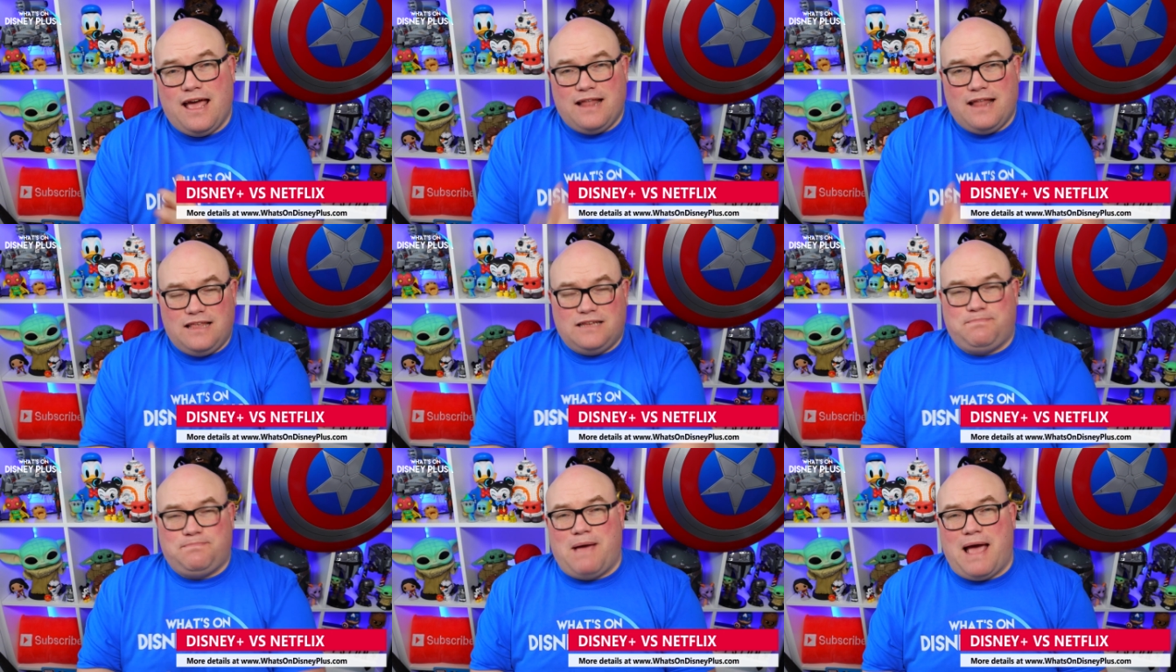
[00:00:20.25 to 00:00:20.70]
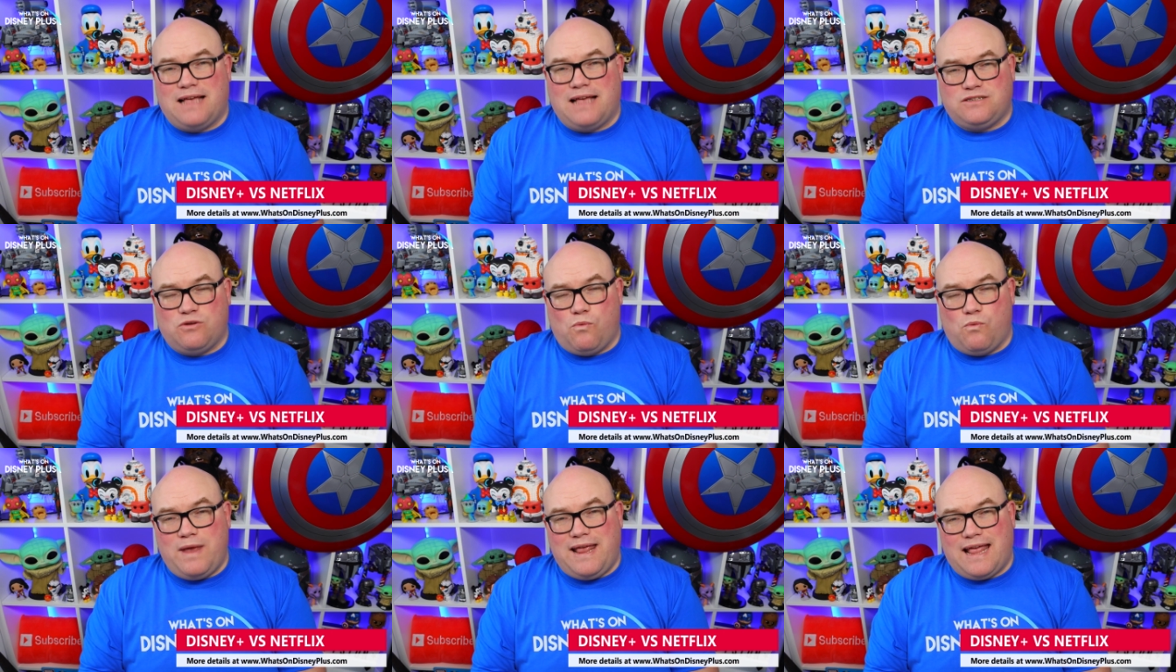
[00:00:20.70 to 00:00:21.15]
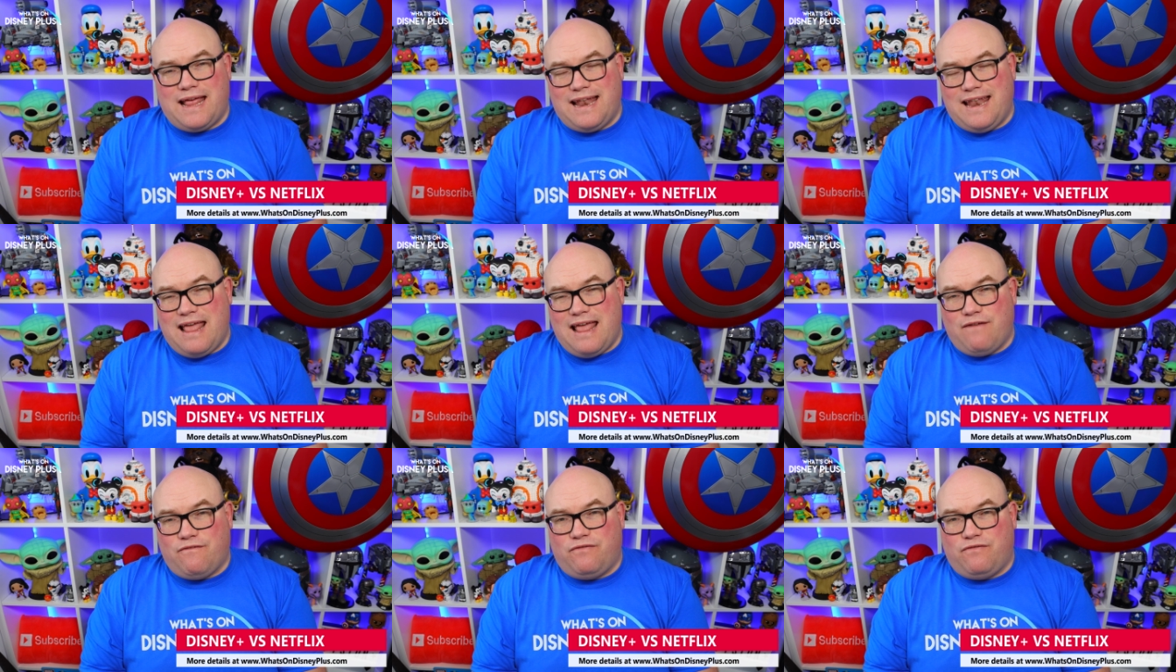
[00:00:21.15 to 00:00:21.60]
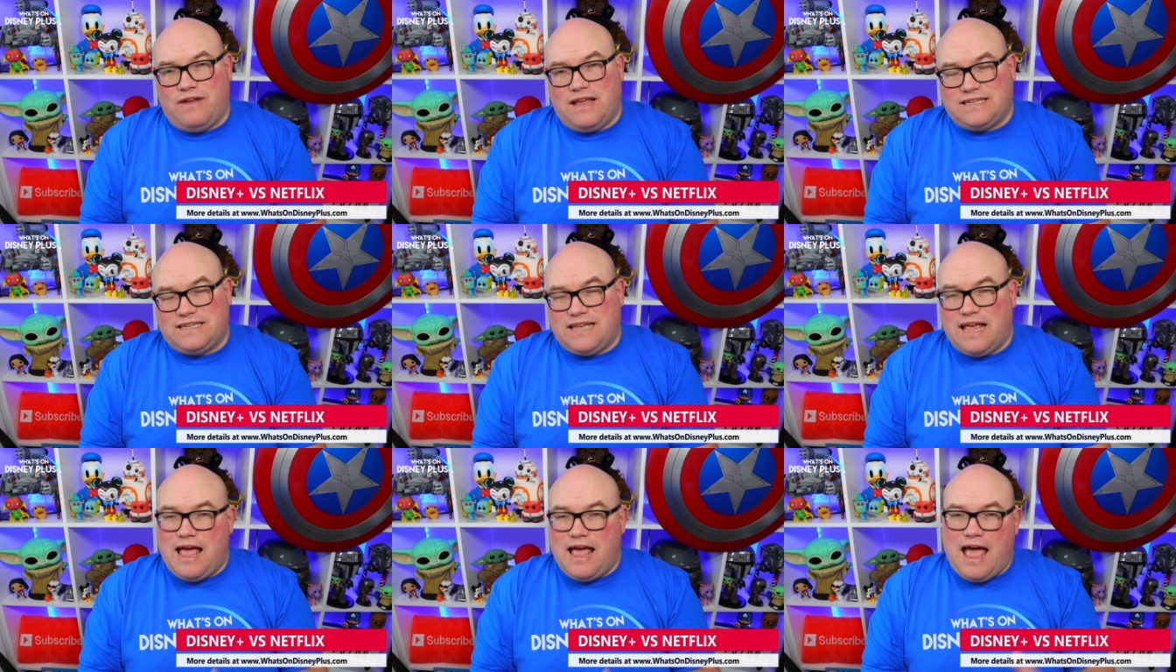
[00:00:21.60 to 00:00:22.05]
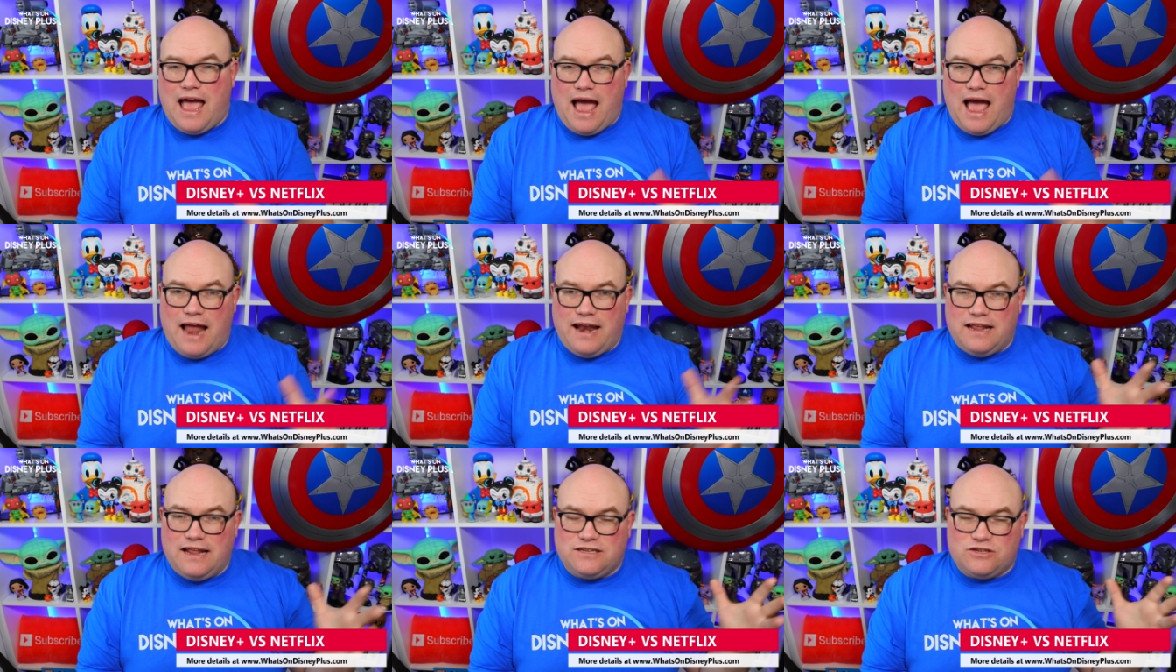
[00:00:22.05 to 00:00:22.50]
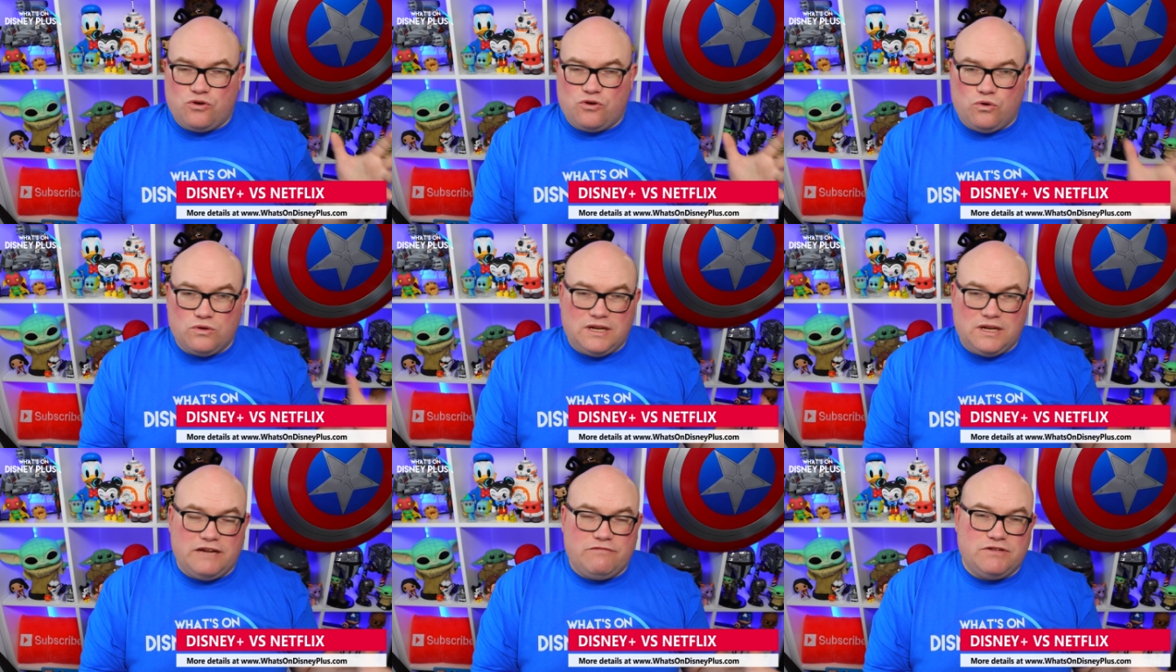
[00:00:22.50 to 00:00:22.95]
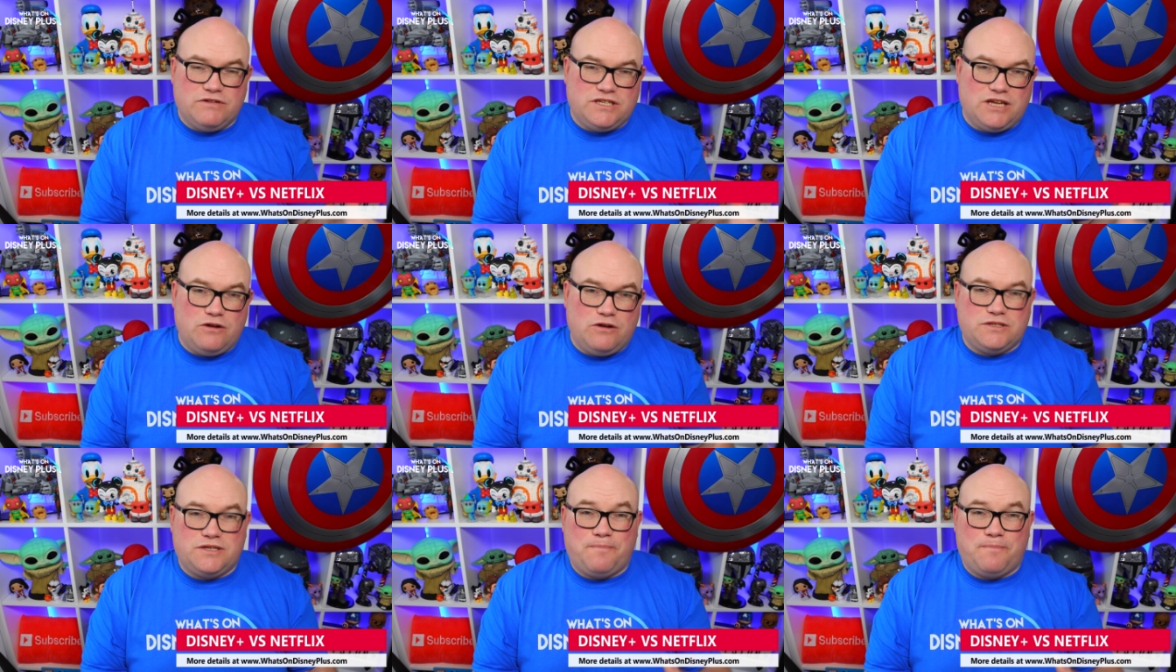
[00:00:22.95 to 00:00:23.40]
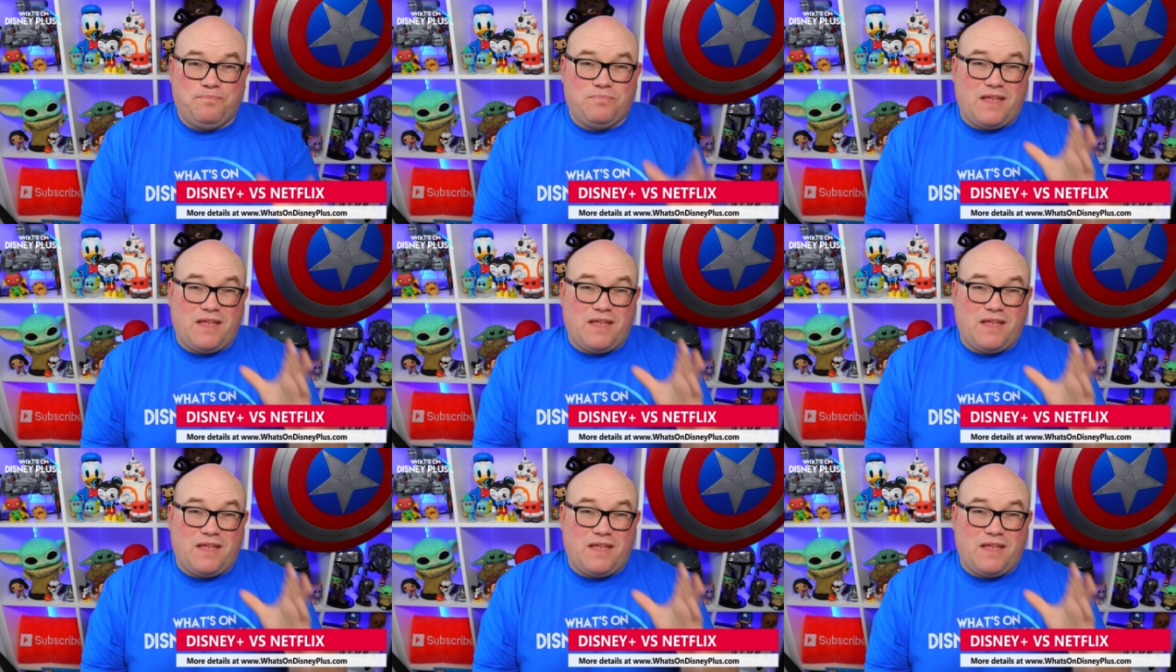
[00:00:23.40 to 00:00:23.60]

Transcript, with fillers: This past week, Netflix had its quarterly results